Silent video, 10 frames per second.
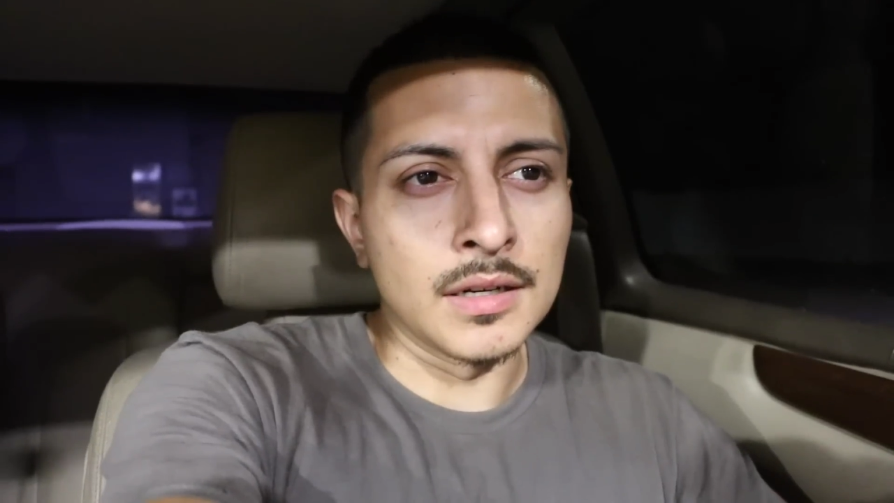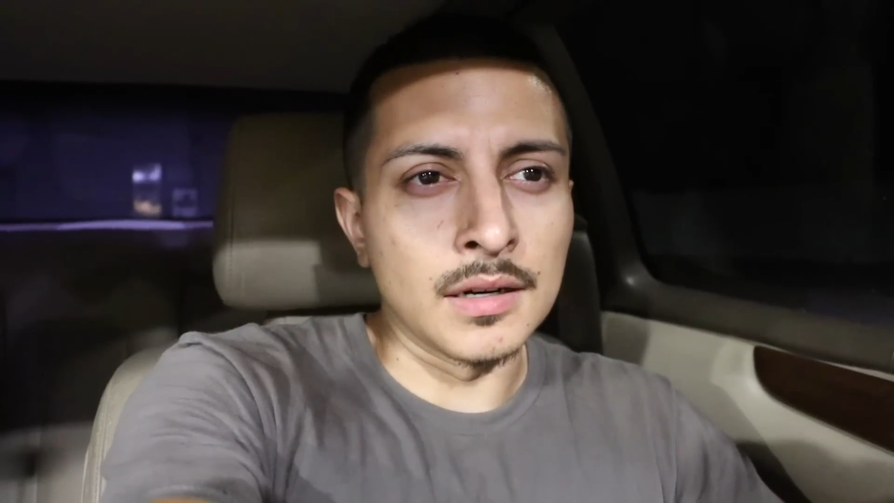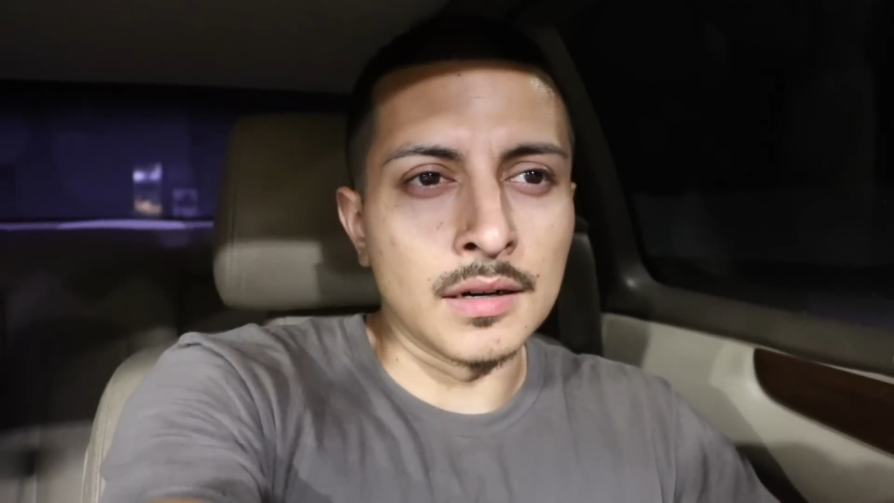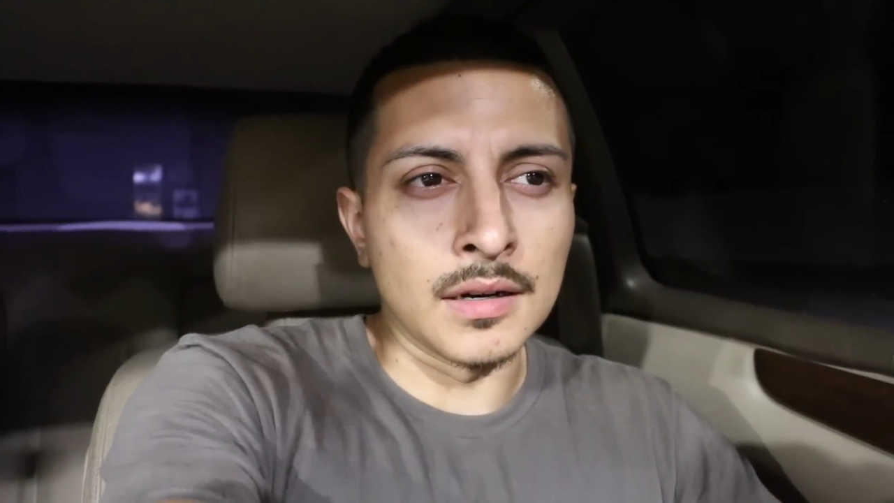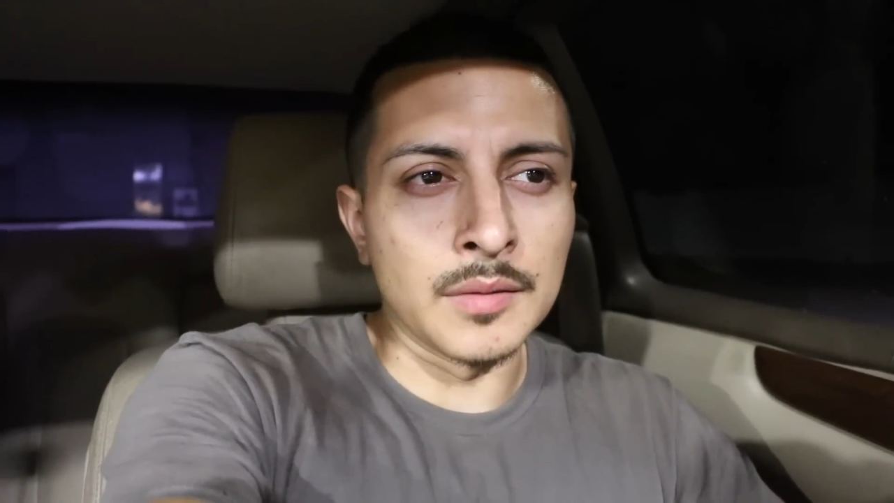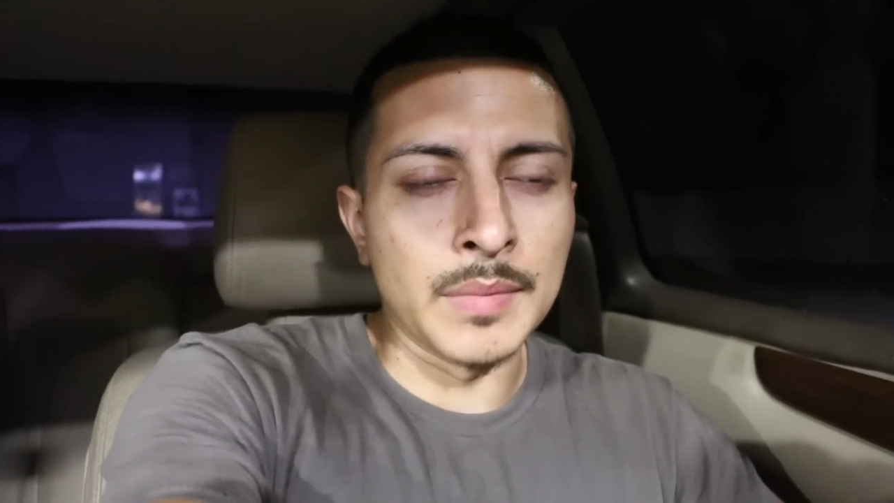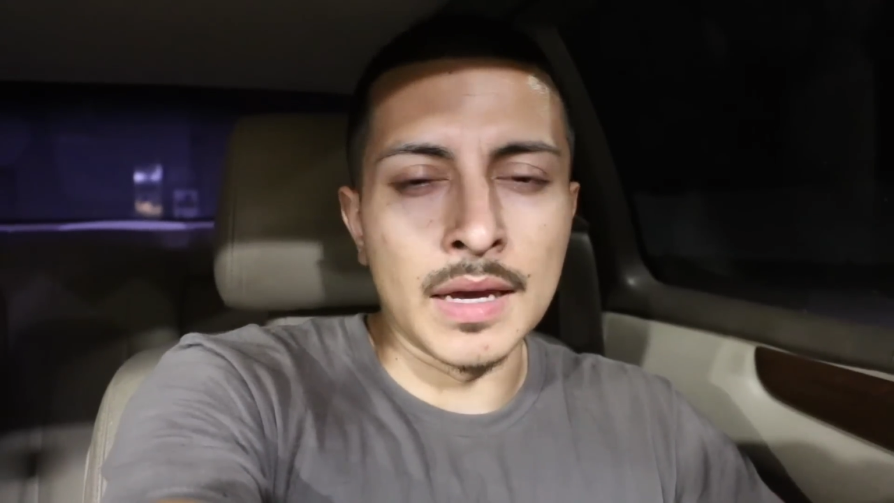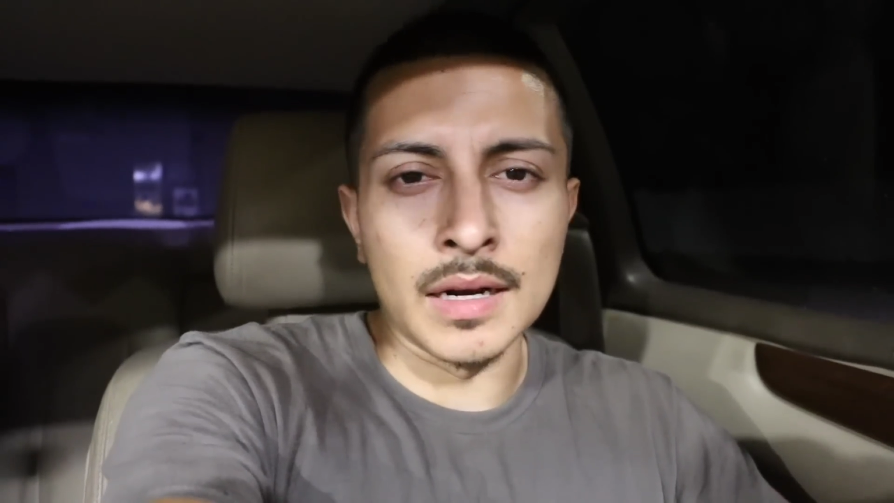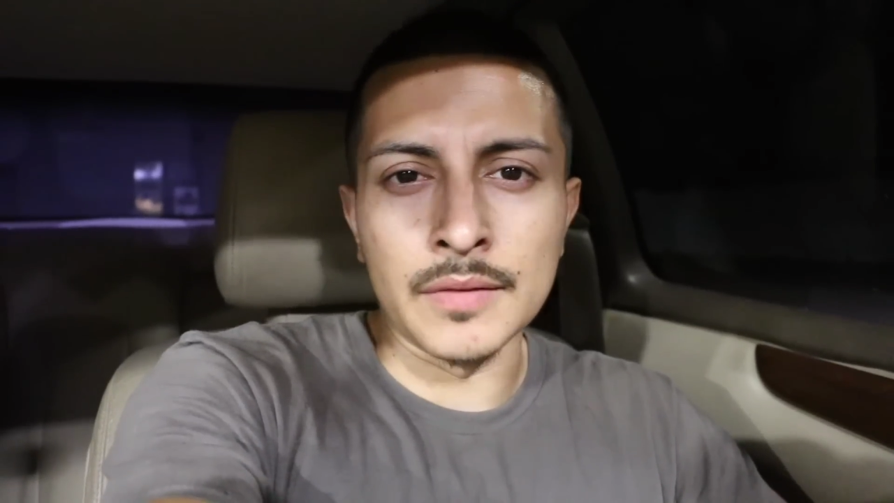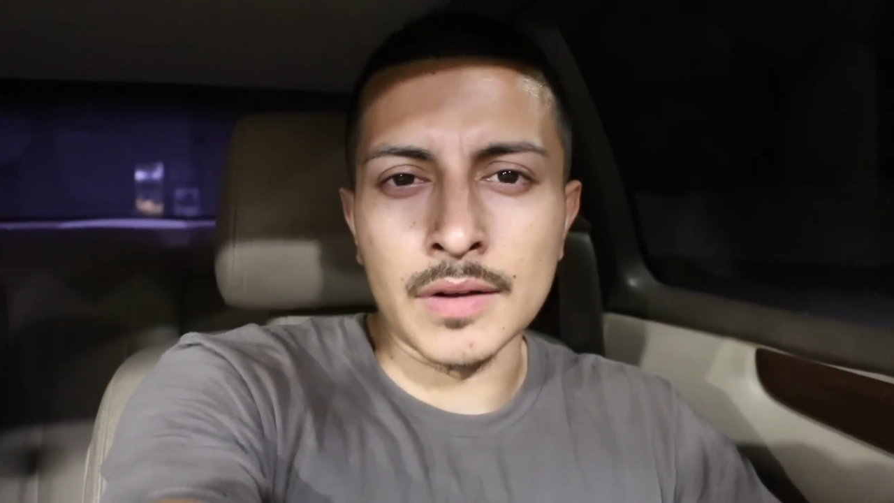
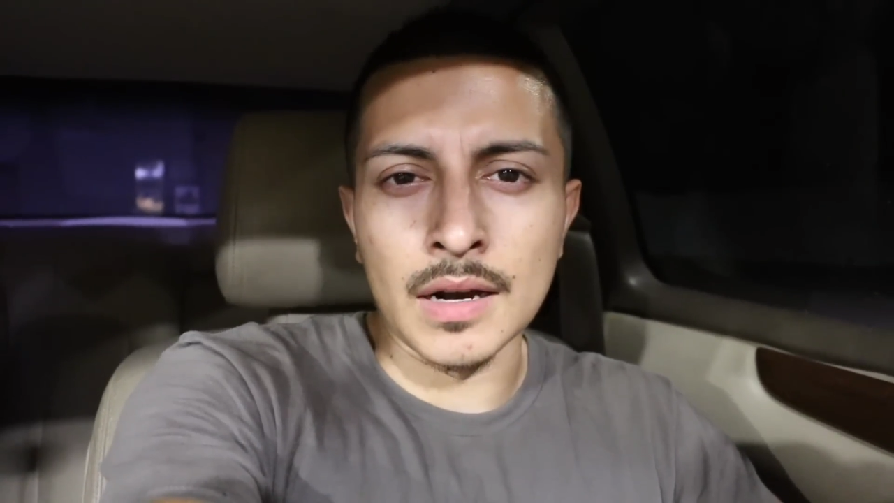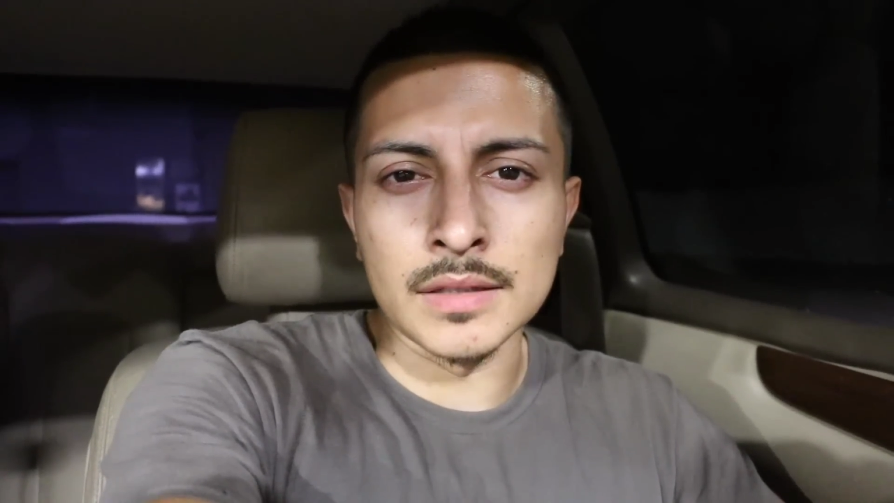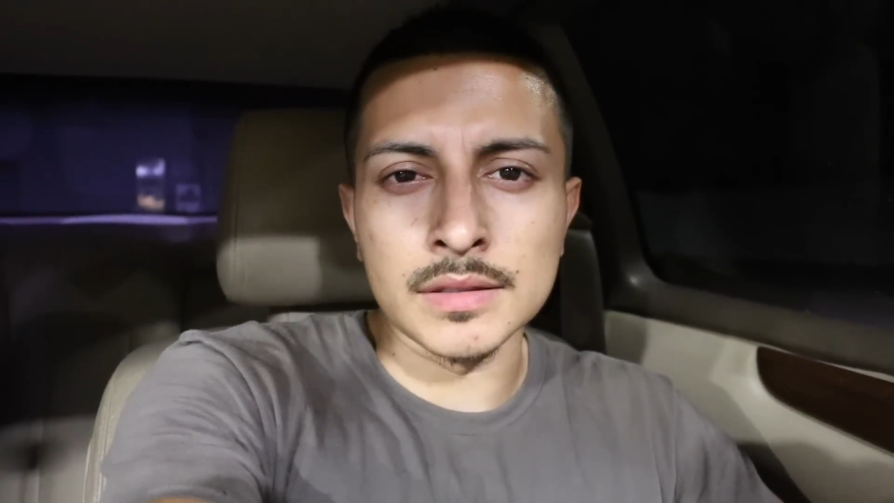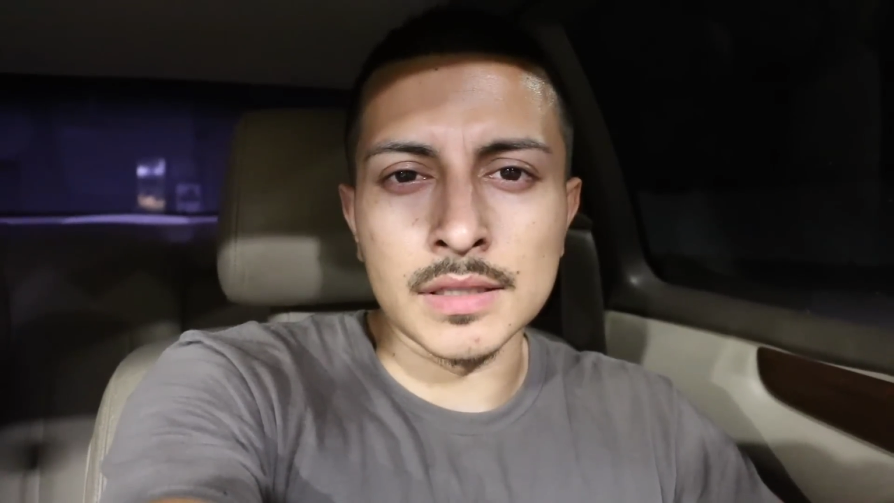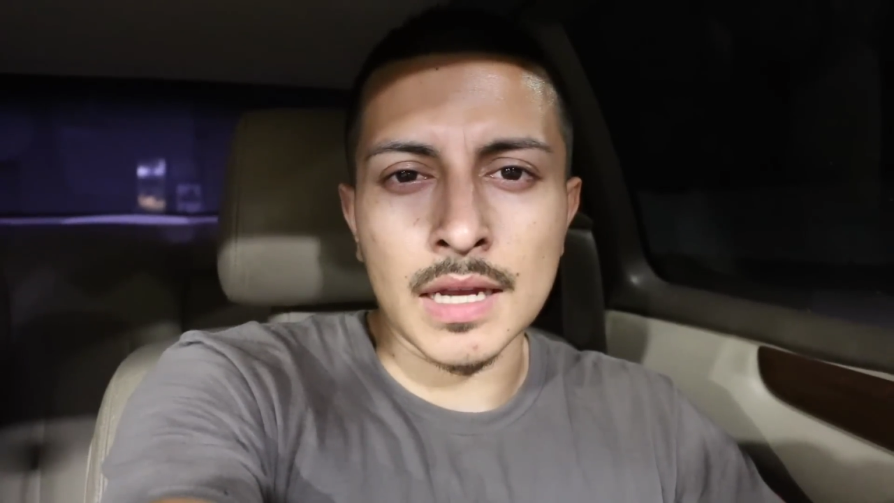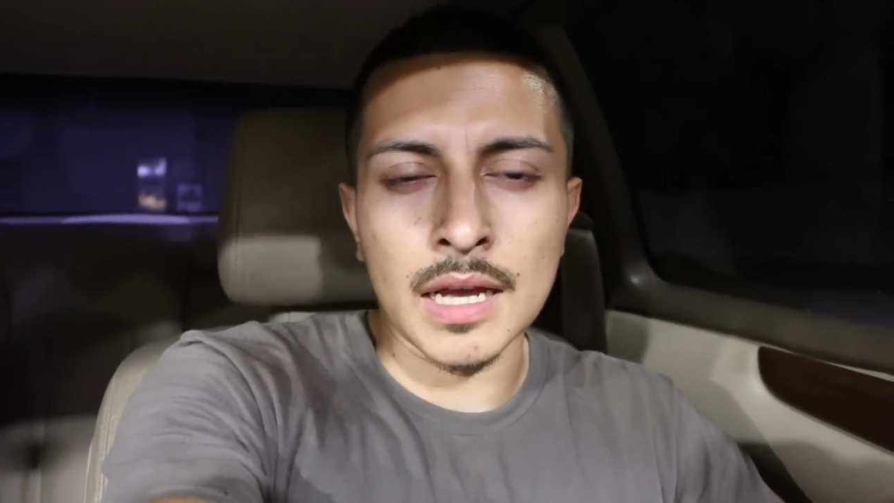Man, I've gone to